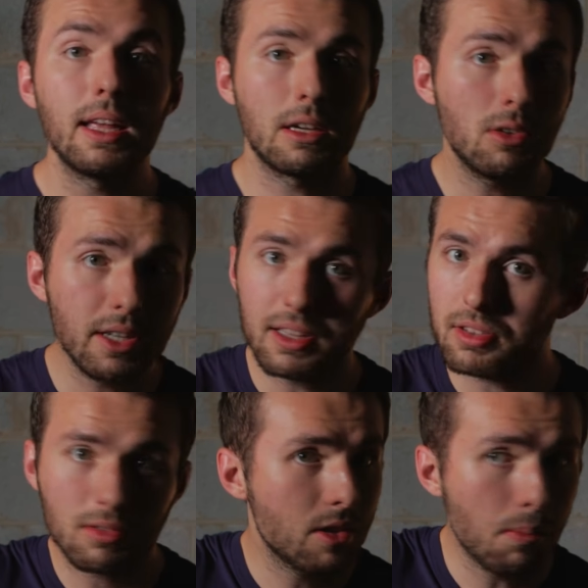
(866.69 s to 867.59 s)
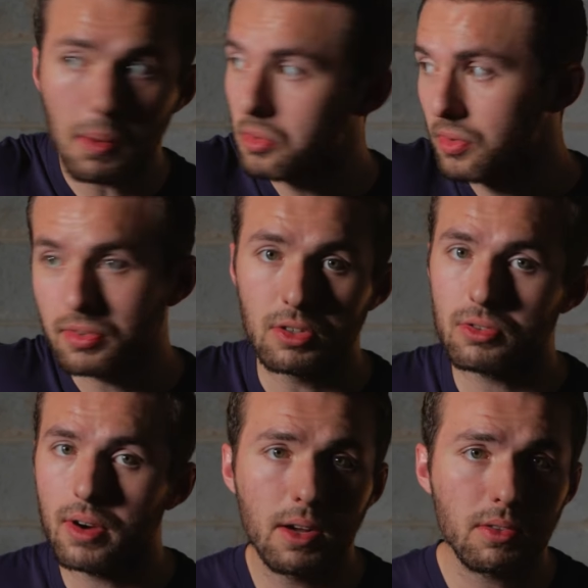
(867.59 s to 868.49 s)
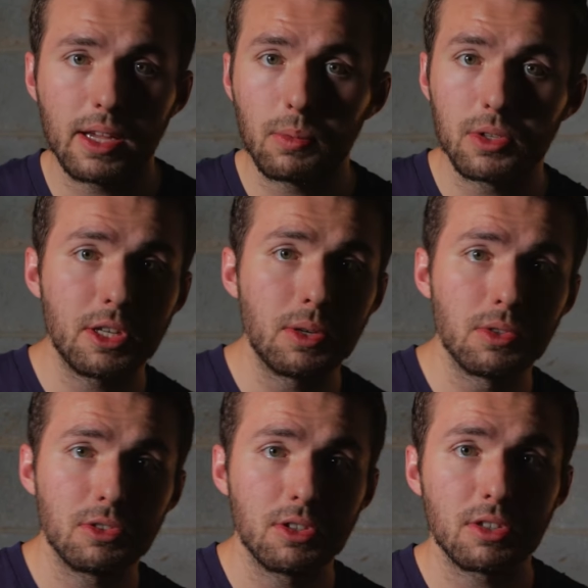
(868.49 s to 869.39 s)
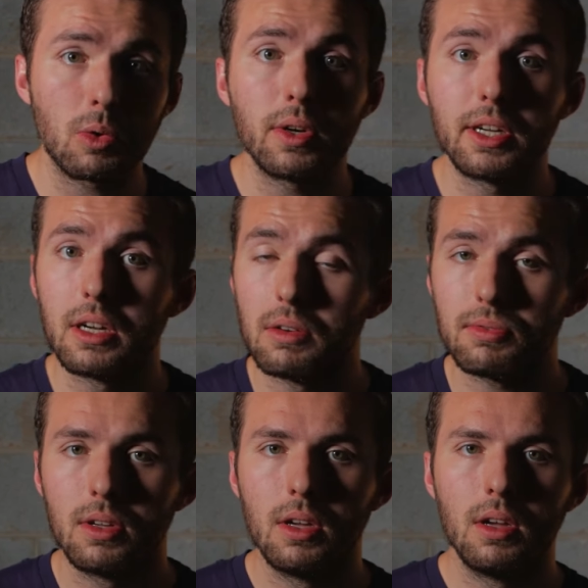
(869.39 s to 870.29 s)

including this, you know, most recent trial thing, which he was just acquitted of.